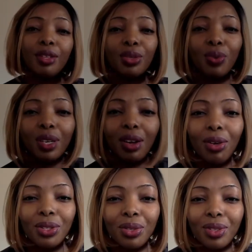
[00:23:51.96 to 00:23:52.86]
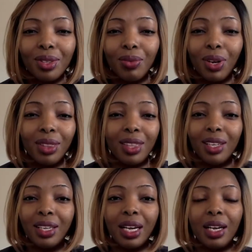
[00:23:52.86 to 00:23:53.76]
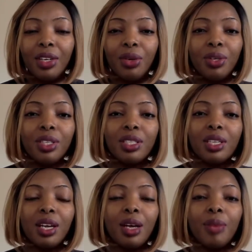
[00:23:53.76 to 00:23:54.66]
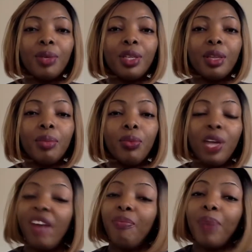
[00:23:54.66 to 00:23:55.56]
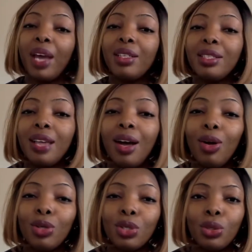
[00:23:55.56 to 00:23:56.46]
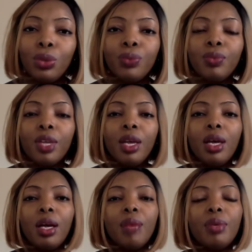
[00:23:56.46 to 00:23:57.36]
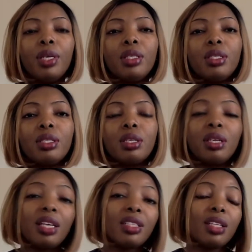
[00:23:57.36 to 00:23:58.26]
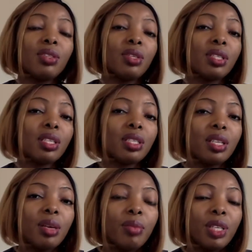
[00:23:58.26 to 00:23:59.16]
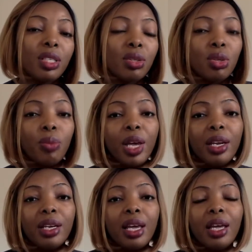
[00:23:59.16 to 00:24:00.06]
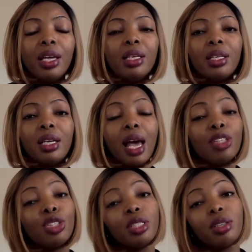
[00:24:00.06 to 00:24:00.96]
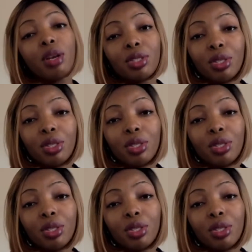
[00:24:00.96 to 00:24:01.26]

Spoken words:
one thing that I noticed, that we have beds that also is connected to the system, is automated, and it actually talks to the